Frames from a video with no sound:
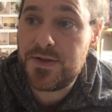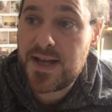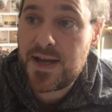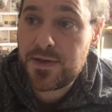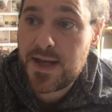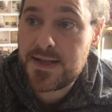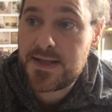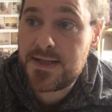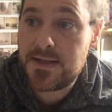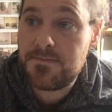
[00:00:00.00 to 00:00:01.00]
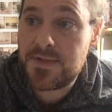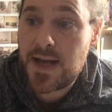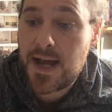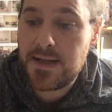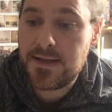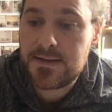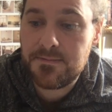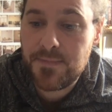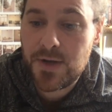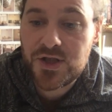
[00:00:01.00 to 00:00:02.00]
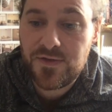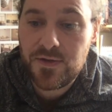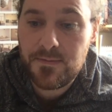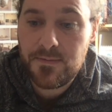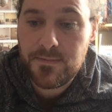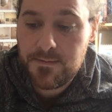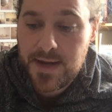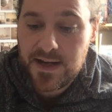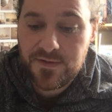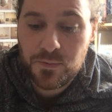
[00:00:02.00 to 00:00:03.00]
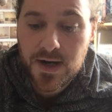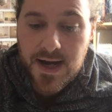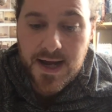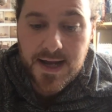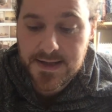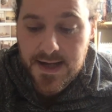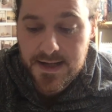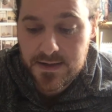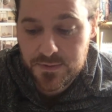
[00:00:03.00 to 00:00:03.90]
those healthcare systems, and many of them work hand in